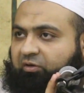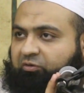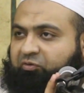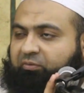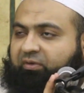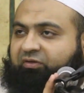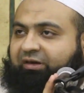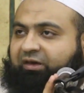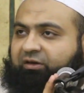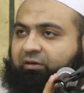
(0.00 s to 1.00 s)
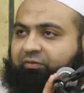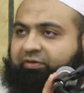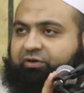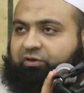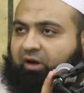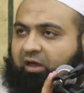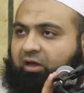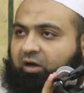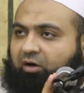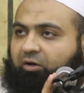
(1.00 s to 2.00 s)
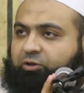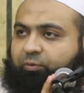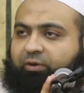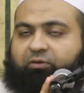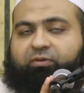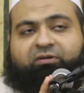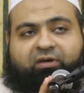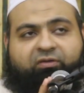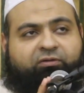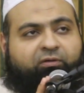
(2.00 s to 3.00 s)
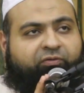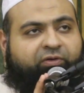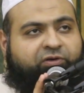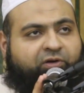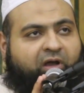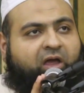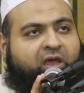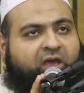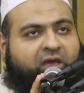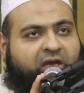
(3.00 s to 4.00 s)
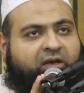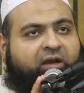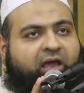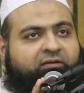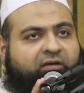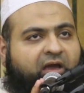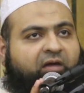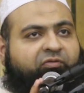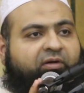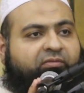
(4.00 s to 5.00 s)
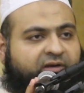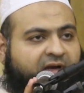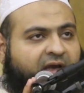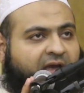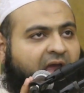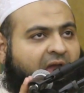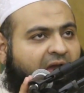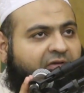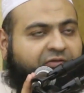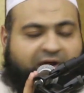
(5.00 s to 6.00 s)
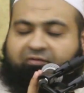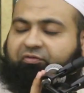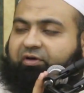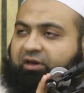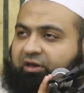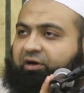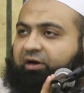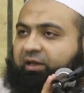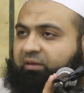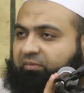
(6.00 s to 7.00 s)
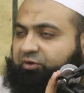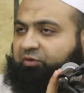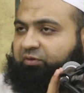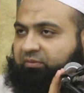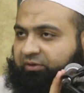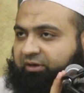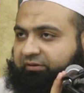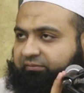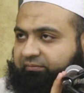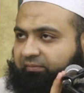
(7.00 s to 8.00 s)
So from the second year of Hijrah all the way to the 10th year of Hijrah, he did atikaf every night, every, every year in the month of Ramadan.